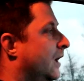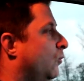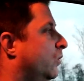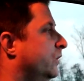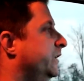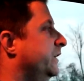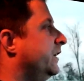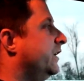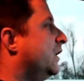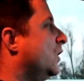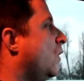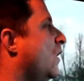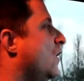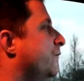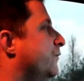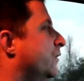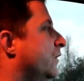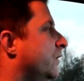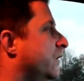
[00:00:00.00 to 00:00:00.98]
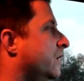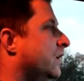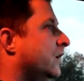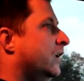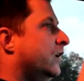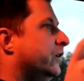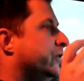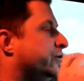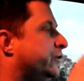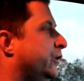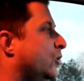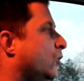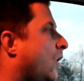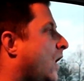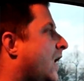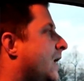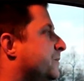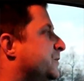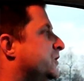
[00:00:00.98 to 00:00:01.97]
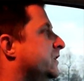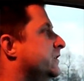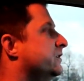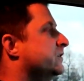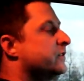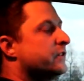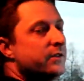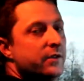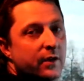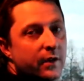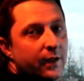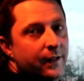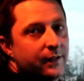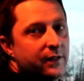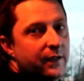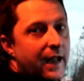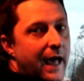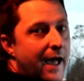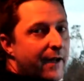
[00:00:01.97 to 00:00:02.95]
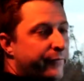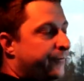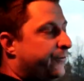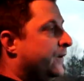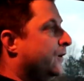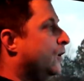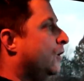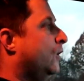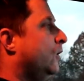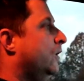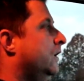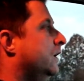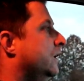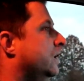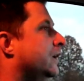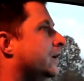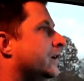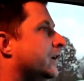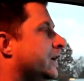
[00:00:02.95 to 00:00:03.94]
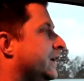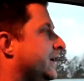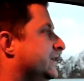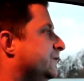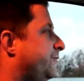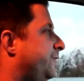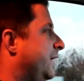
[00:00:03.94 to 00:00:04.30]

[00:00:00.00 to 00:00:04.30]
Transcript: Wanted to go over two options that I feel is